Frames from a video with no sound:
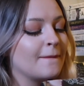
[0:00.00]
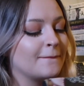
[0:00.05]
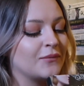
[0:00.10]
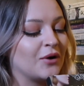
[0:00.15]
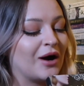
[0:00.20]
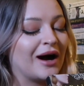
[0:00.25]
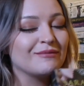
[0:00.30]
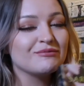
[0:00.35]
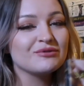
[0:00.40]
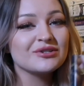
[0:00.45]

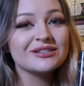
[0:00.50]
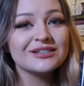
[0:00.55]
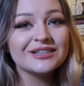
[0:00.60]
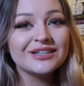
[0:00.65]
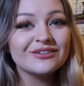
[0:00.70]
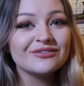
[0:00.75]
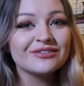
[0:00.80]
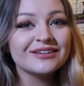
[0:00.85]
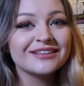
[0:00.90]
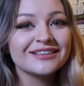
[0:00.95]
But I'm just
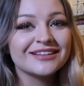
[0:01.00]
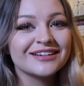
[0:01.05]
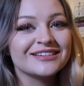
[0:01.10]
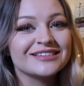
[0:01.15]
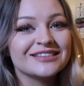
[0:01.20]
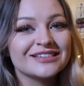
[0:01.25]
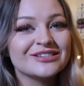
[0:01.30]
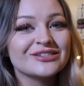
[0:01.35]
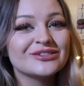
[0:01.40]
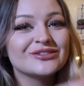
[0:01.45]
loving this.
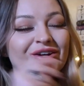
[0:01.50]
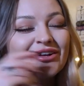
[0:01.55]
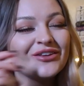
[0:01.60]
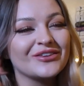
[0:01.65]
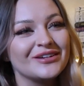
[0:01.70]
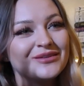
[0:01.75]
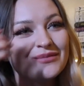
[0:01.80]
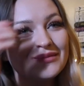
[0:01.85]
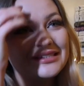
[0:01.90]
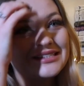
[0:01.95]
There's
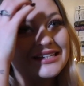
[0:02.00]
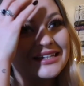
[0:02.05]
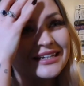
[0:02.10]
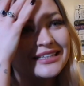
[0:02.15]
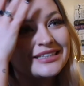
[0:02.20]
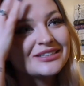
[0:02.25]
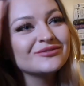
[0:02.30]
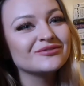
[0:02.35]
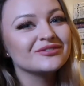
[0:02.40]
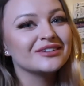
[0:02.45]
nothing in
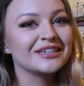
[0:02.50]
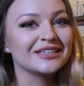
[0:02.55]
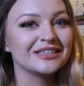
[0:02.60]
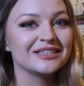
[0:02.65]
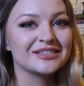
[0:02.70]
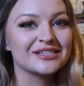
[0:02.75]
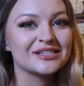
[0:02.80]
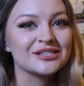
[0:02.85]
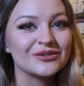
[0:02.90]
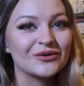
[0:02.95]
particular really
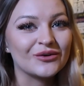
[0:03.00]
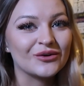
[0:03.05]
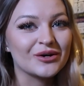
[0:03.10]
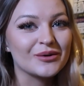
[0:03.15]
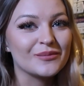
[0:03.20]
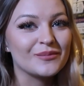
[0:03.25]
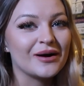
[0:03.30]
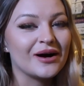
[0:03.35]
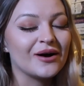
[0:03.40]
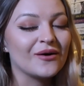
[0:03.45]
to talk
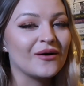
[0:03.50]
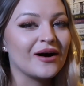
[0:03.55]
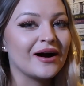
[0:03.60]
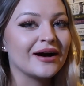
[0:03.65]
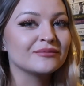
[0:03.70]
about.